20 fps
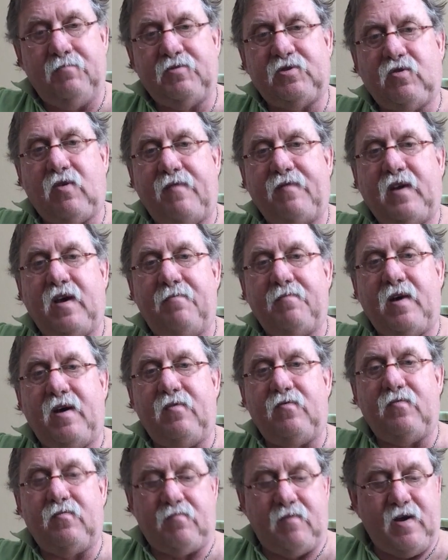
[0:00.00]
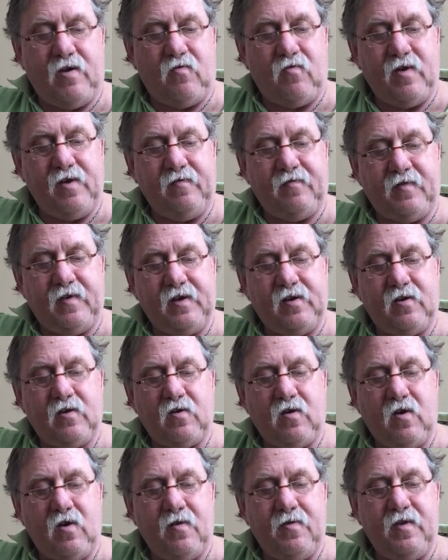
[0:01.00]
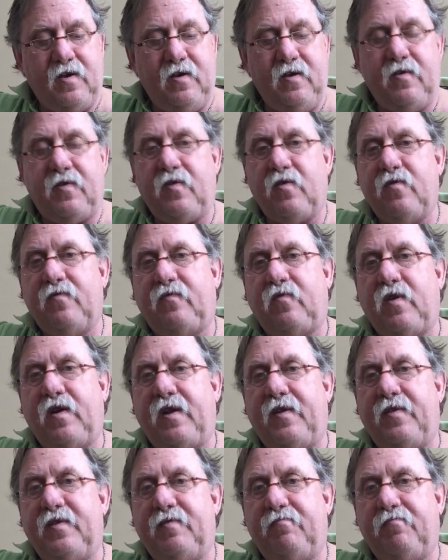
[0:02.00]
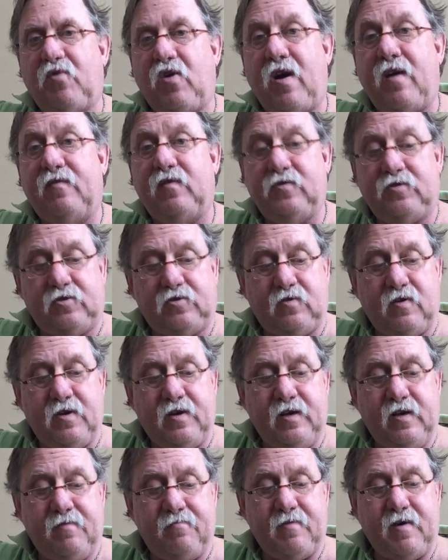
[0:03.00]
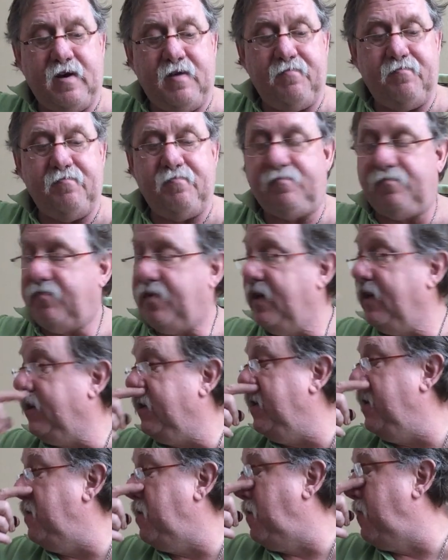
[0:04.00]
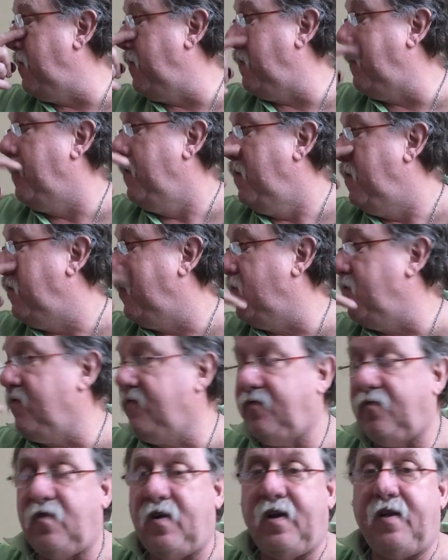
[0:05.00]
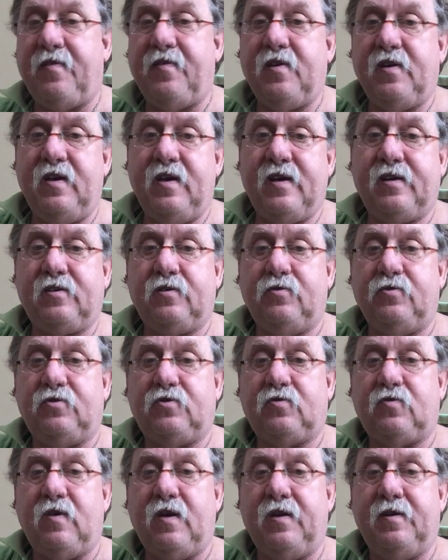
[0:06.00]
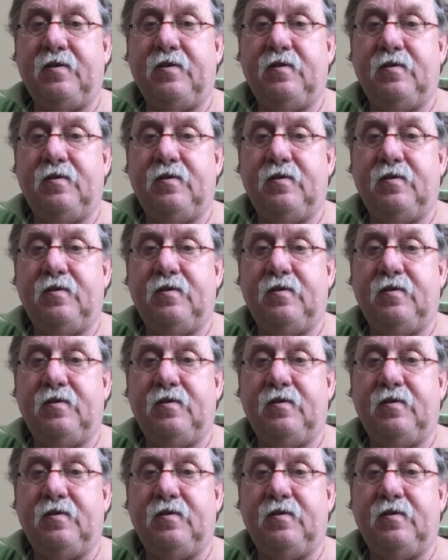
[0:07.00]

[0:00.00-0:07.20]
So I've got my ring finger on the 3rd fret of the bravo string and my pinky on the 3rd fret of the echo string.